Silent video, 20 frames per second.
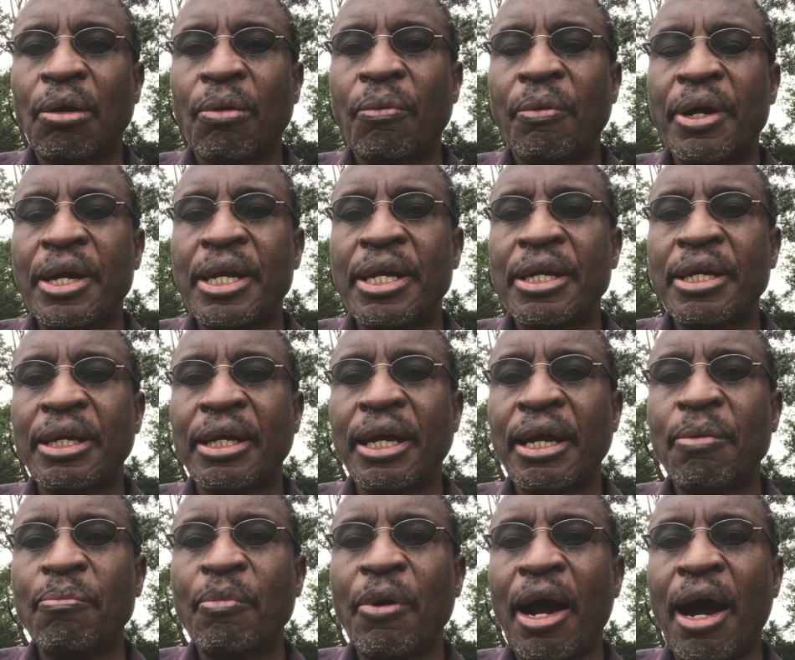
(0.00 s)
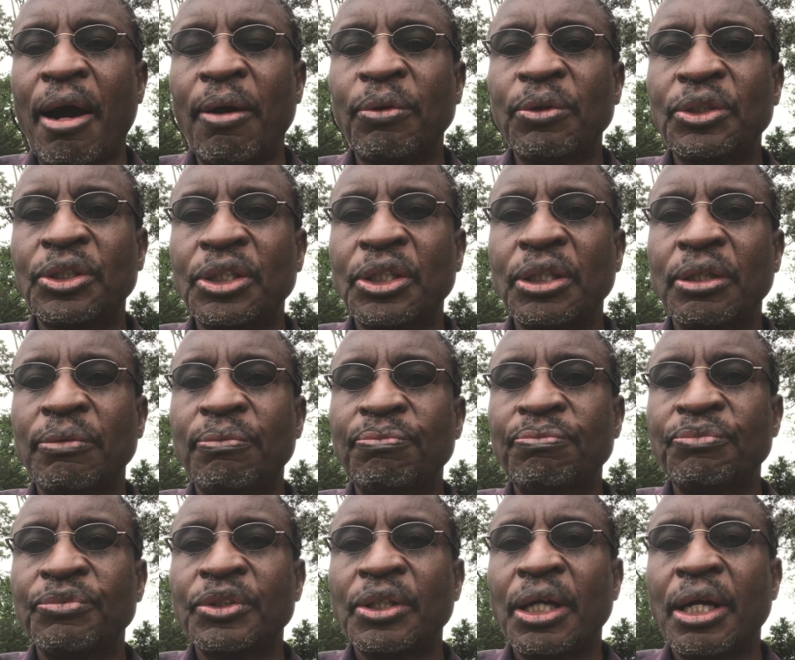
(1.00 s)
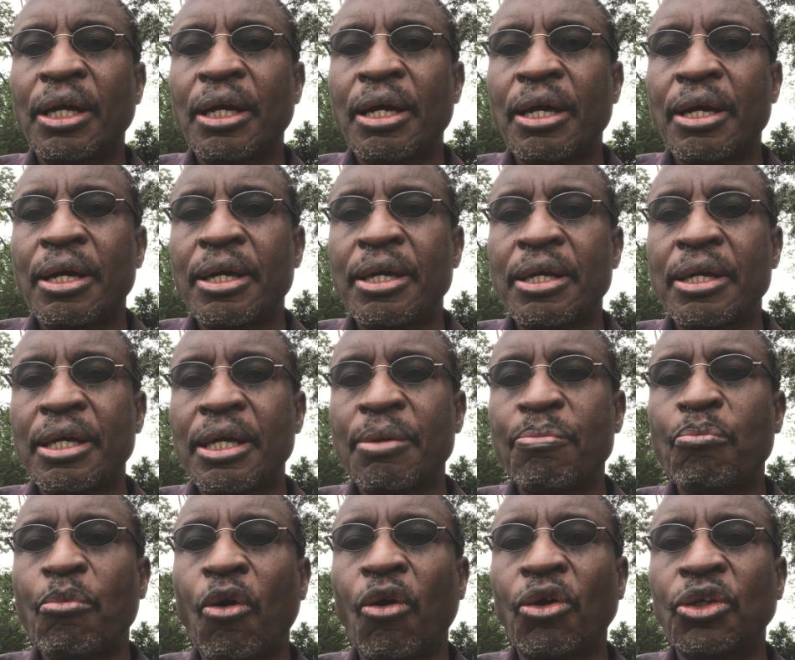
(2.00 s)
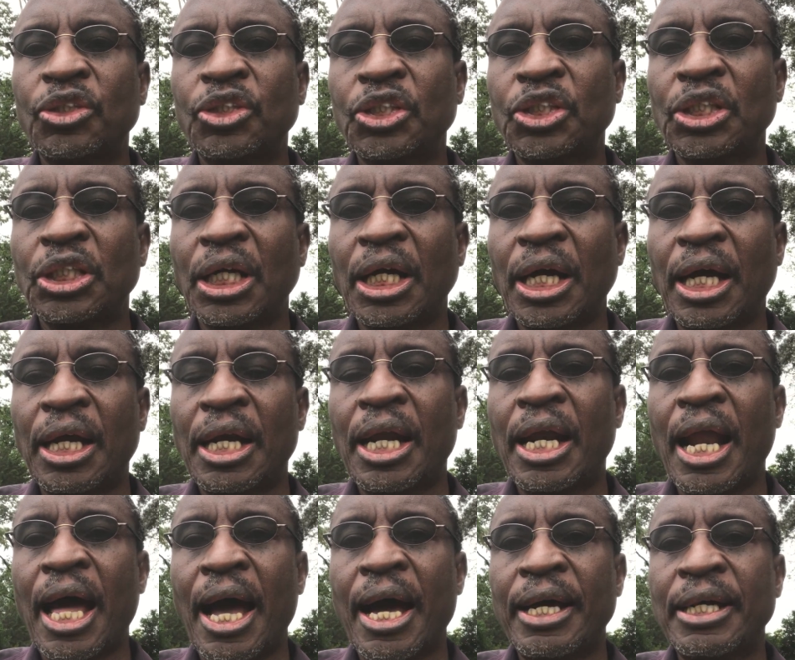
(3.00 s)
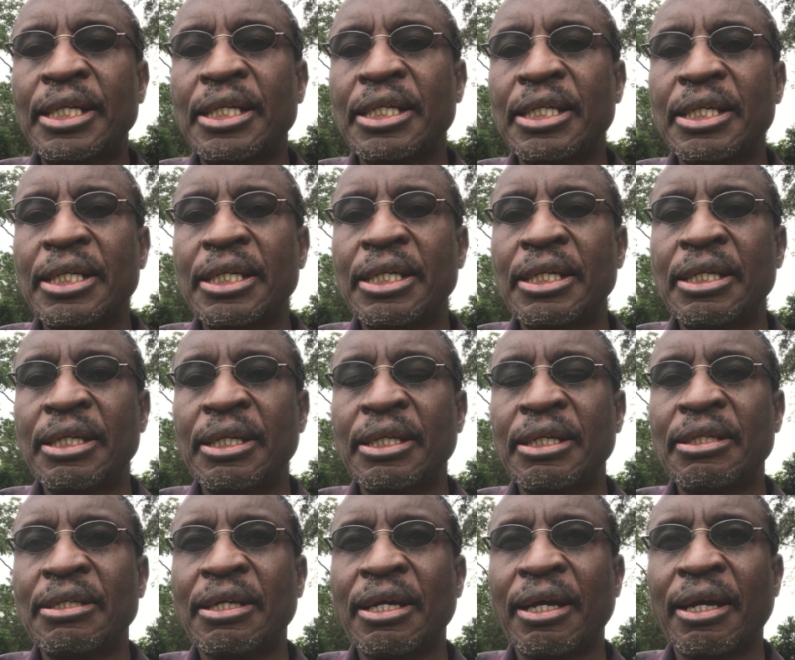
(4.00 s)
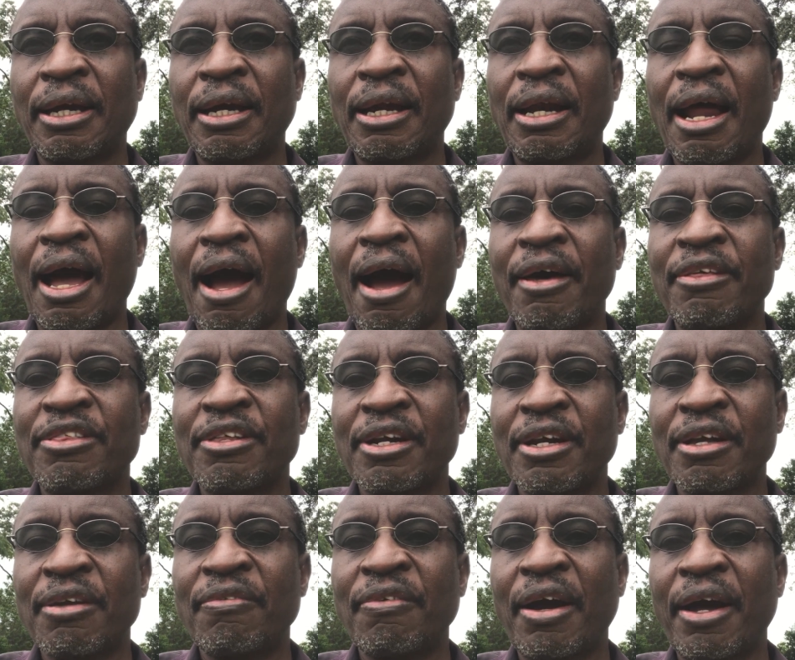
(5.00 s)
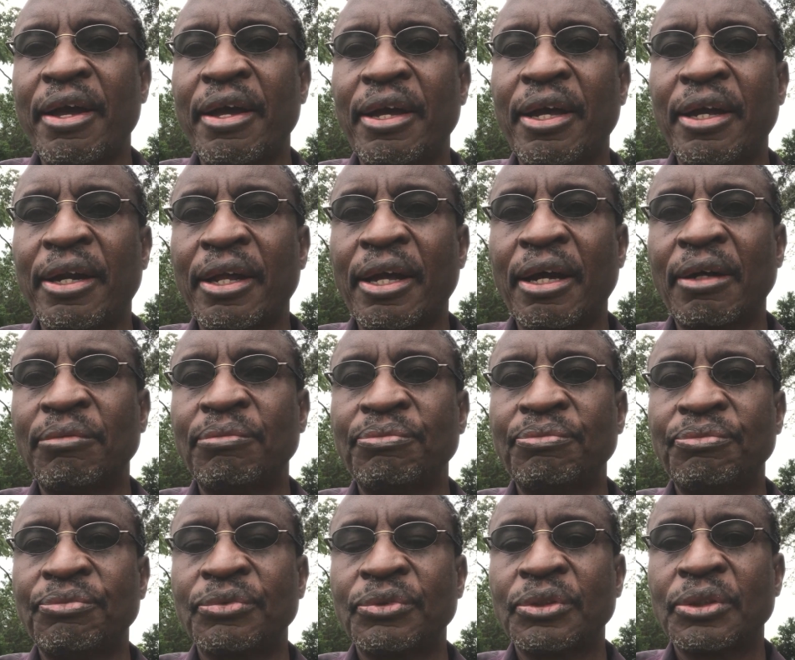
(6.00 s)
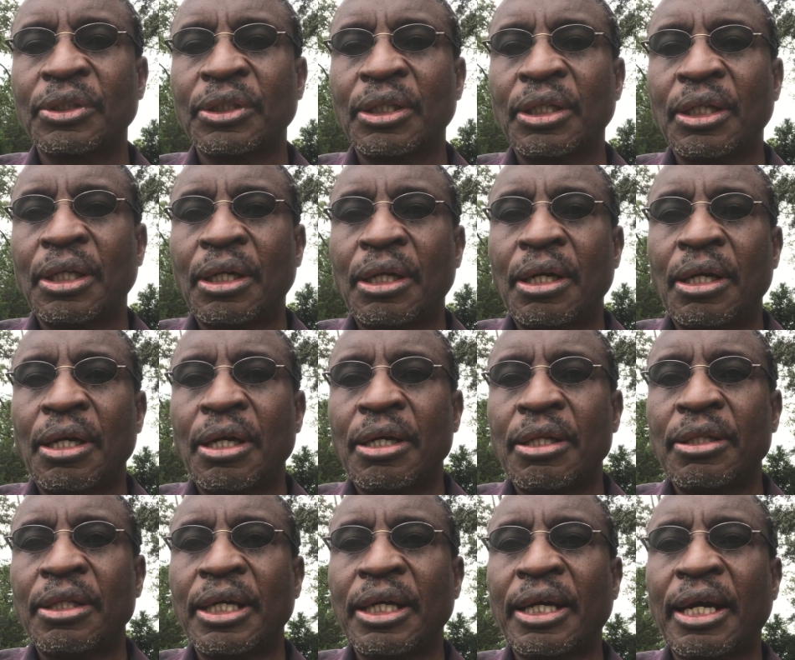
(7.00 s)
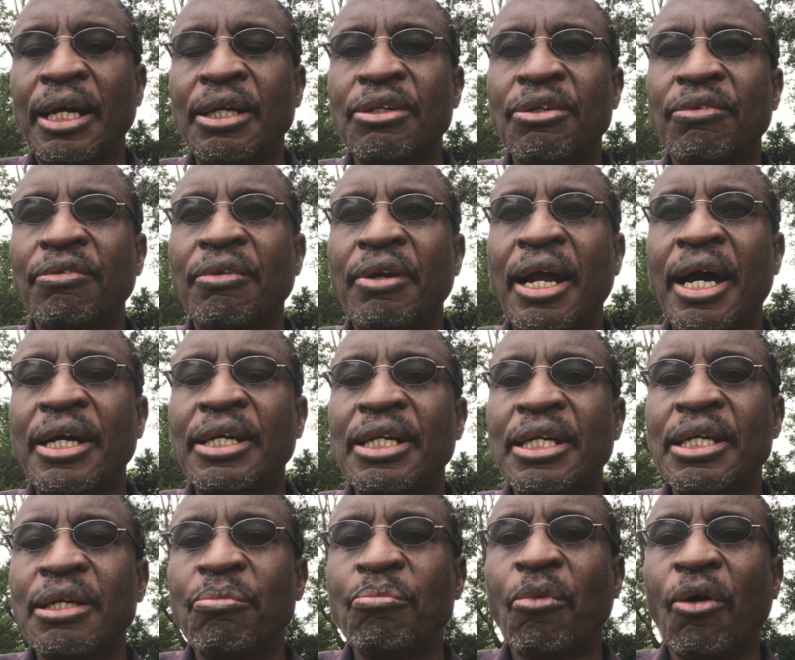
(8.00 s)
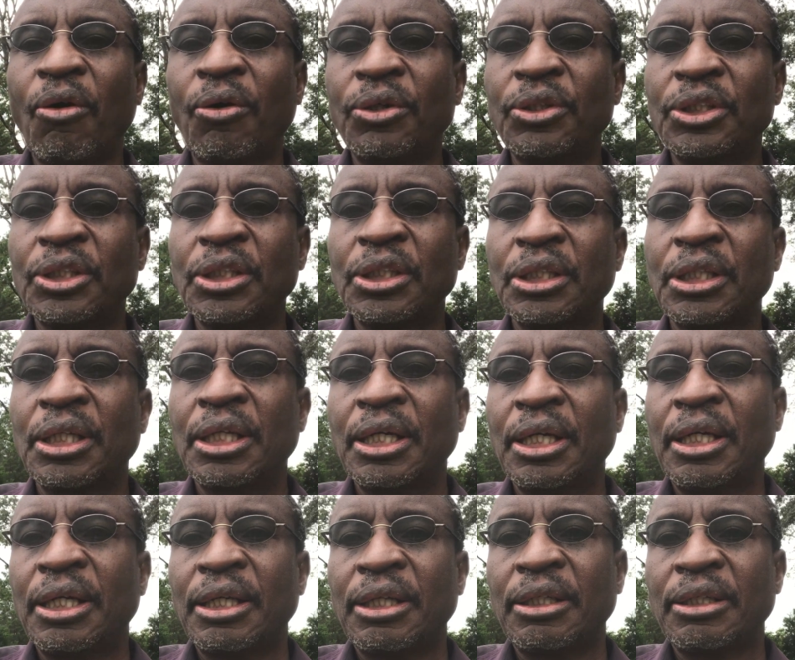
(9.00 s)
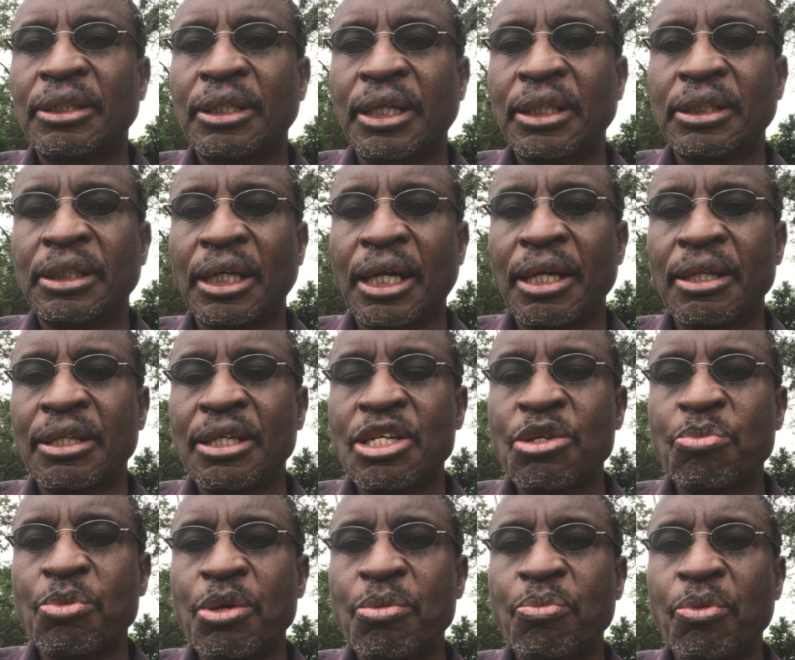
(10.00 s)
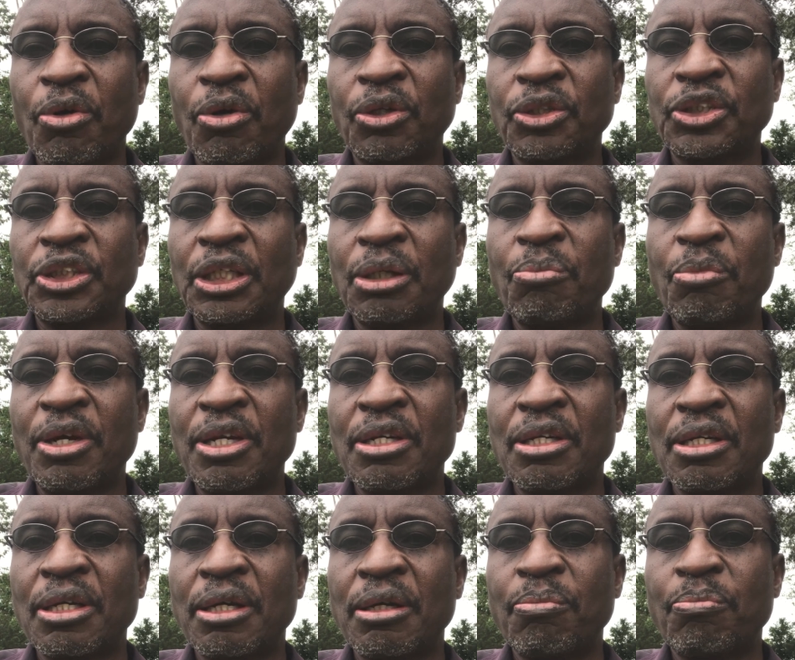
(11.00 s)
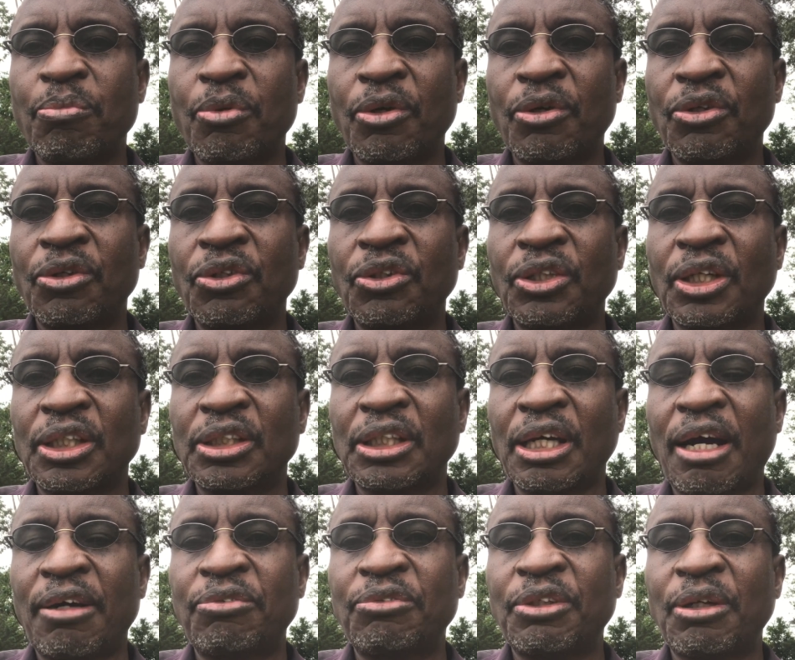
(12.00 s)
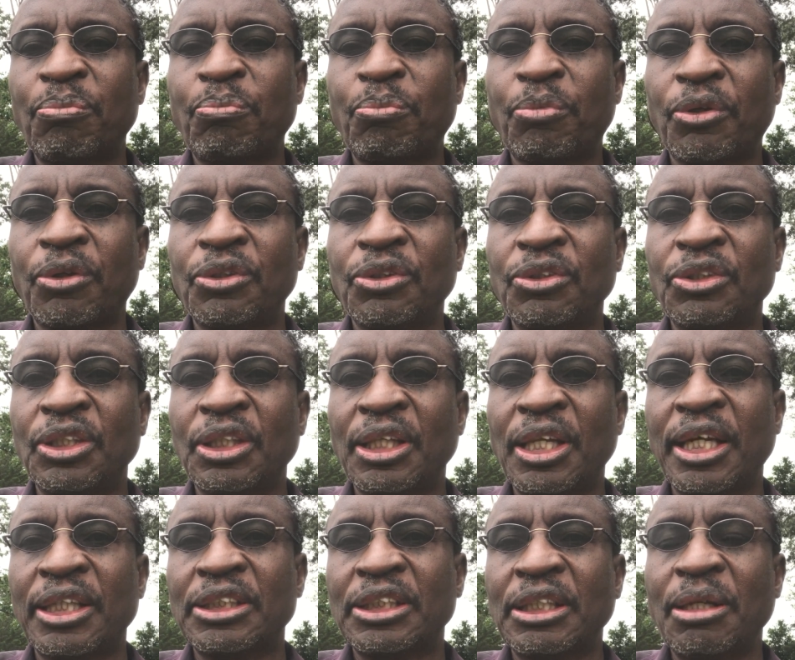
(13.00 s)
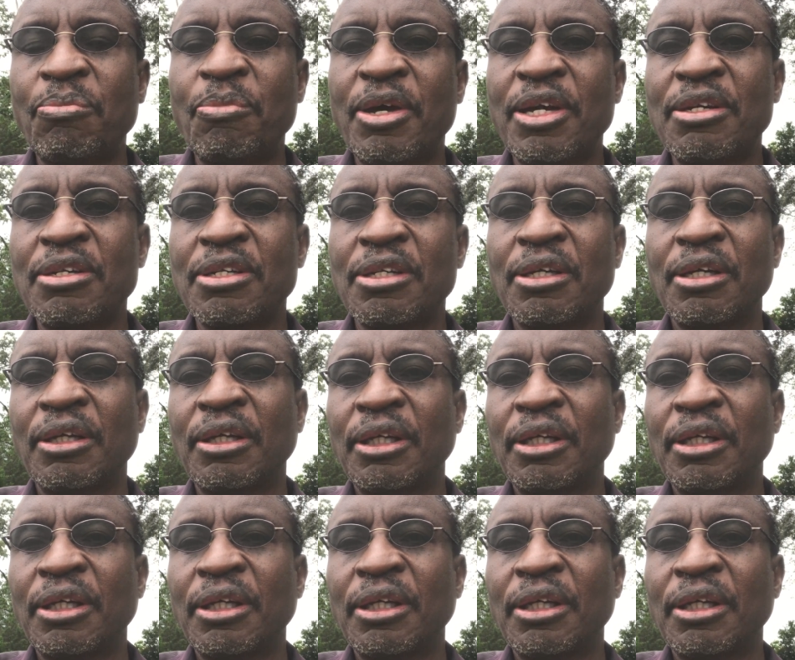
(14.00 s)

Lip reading: When he came out, he bought land in Kitengela at the river area. The kind of land he bought is that these people, cement producers, after producing their cement,